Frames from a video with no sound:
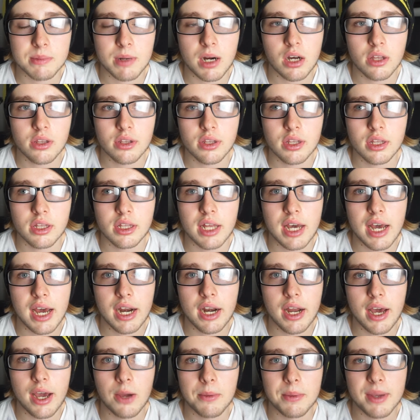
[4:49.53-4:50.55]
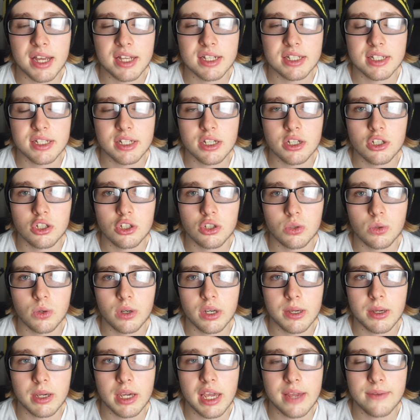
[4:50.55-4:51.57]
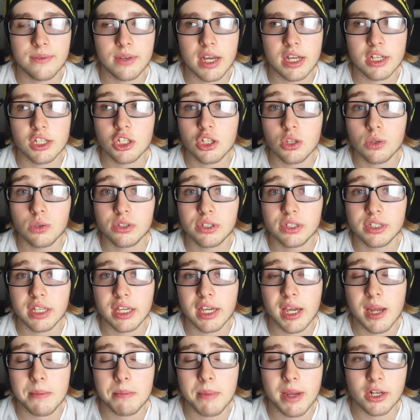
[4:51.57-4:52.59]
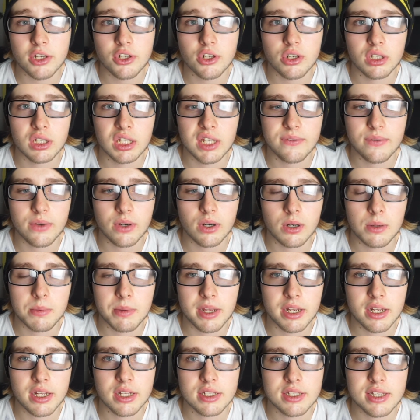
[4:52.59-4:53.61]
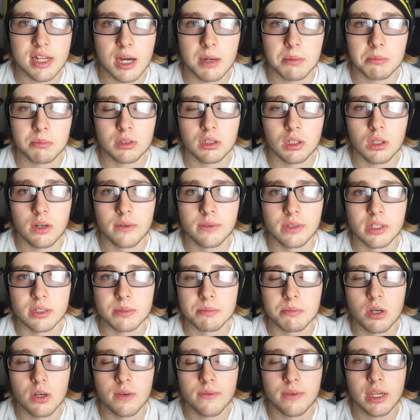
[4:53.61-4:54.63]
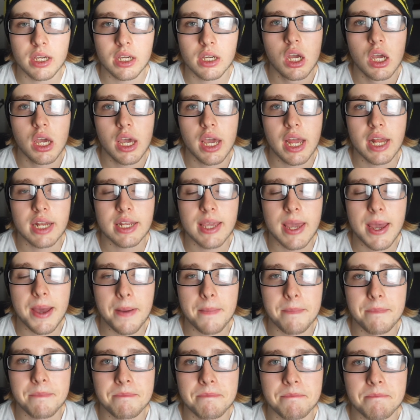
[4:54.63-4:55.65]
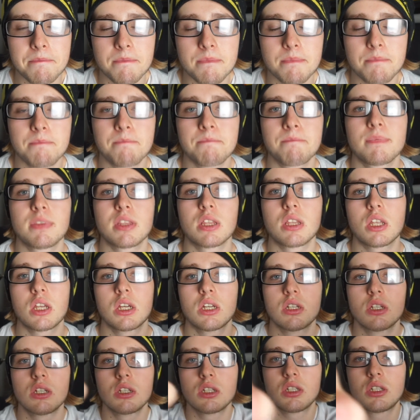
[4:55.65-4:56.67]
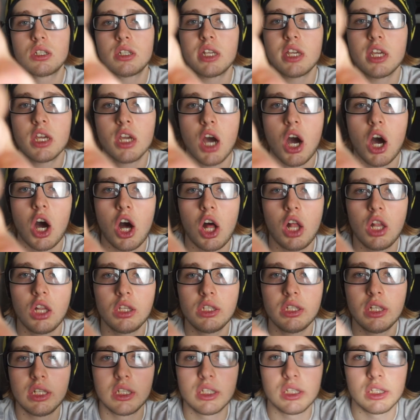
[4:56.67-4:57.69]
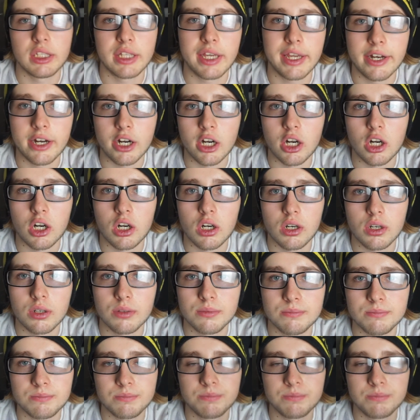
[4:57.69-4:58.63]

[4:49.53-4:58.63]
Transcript: But other than that, I hope you guys did enjoy it. If you guys do see it, make sure to leave your opinions down below of this movie. And yeah, see y'all later.